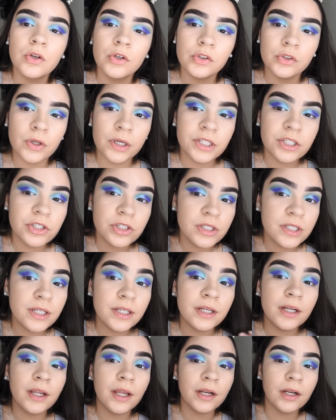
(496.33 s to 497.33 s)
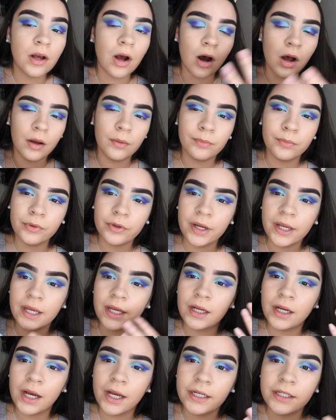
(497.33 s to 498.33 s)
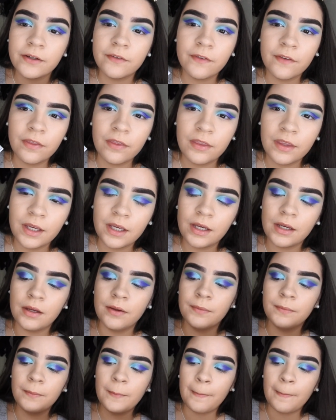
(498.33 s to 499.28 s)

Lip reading: So I just did an ombre kind of thing.